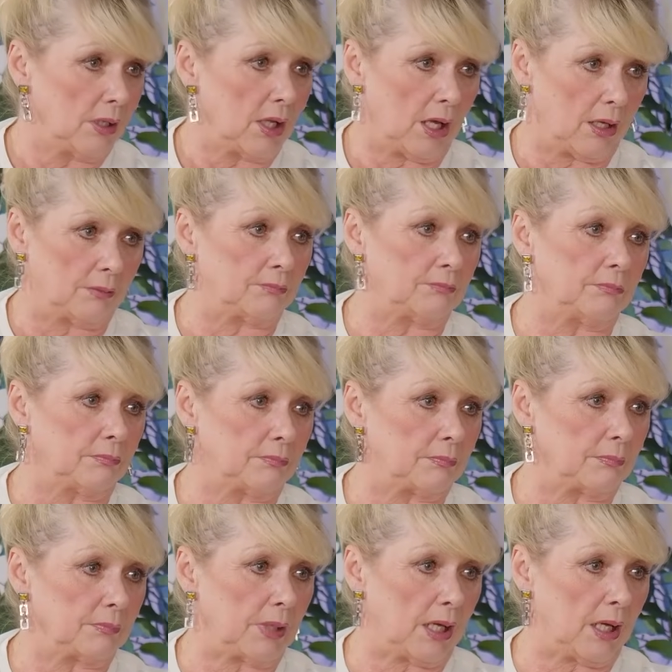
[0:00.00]
um,
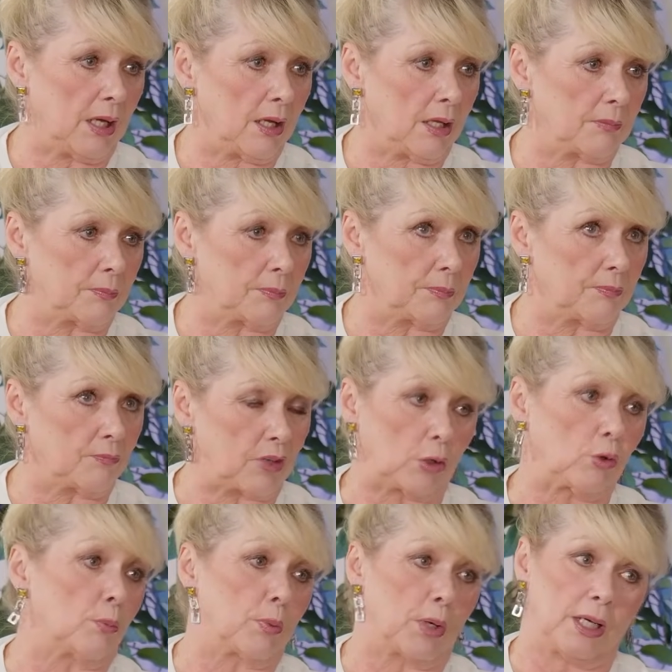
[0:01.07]
uh,
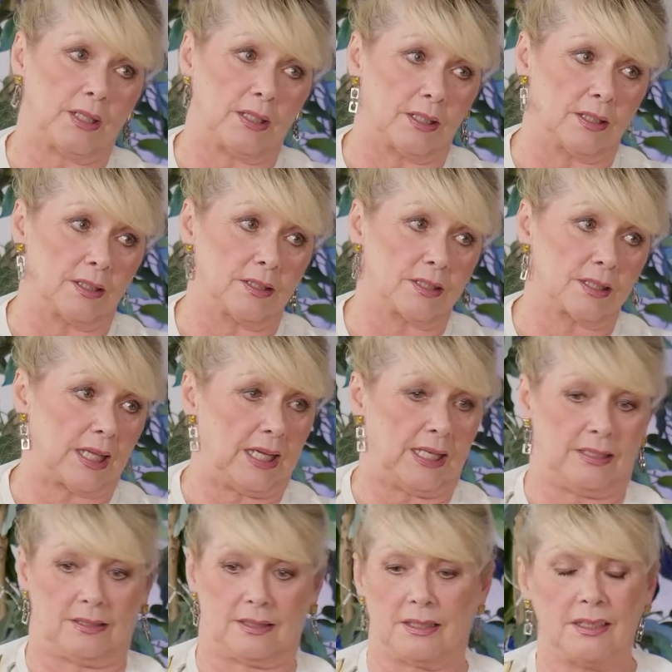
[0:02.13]
Record Breakers
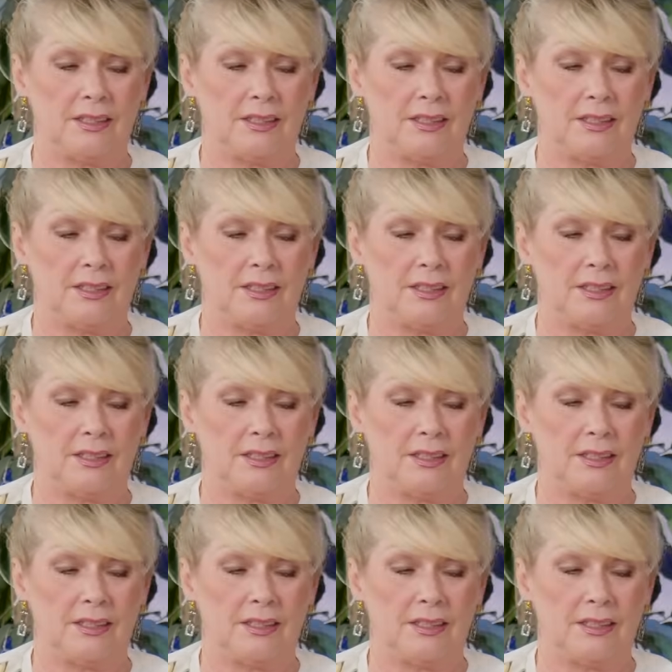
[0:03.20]
and